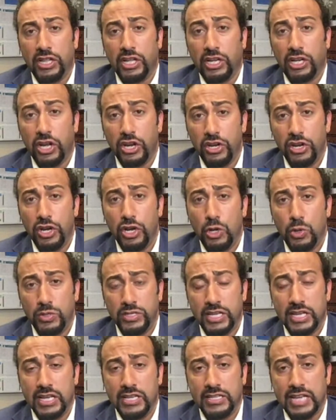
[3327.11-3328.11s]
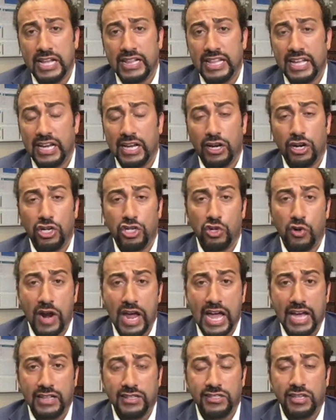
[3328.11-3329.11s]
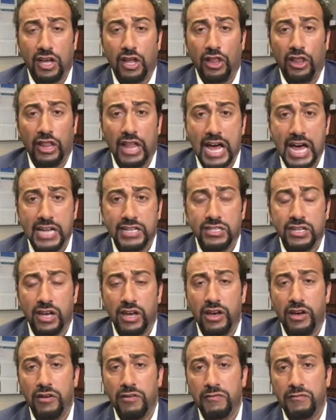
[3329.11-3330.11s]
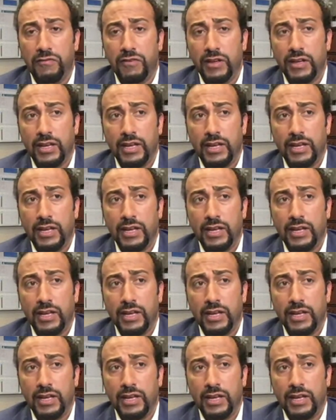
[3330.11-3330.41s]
The good news is I think it attracts a lot of